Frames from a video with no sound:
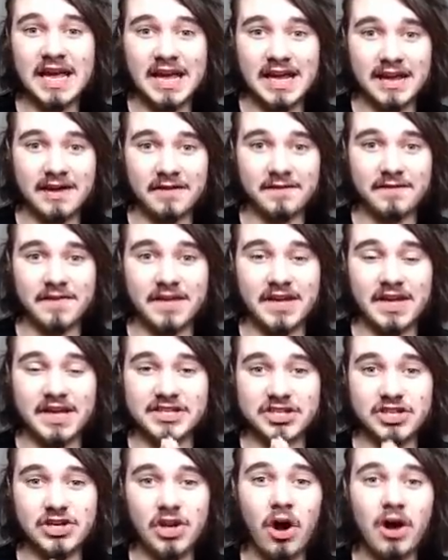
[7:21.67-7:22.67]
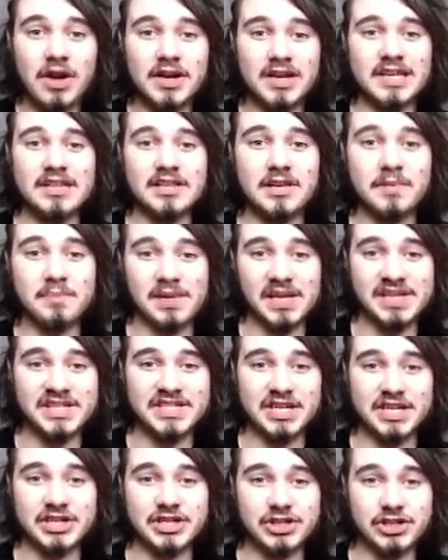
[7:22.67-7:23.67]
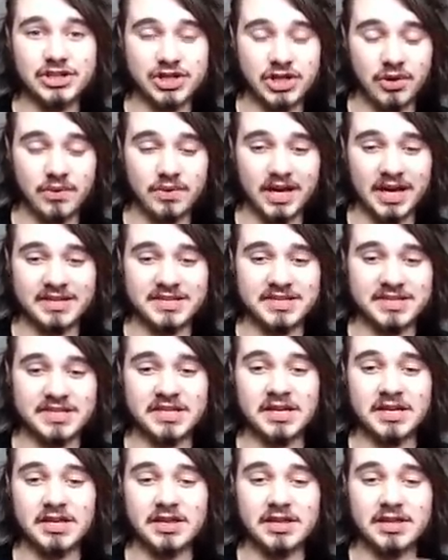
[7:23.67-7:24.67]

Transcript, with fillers: if it's not in the PlayStation Showcase,